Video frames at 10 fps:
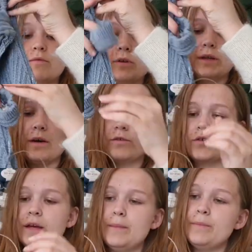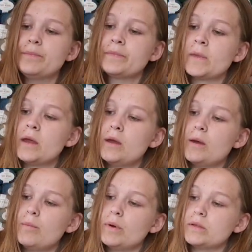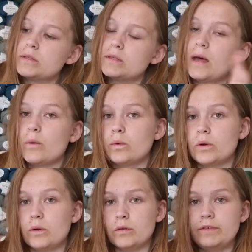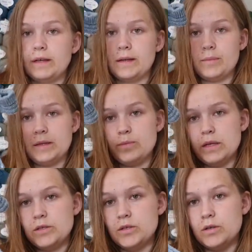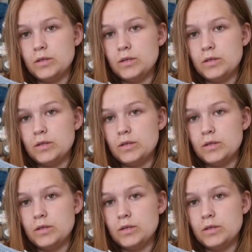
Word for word: running after him but now we're all feeling a bit better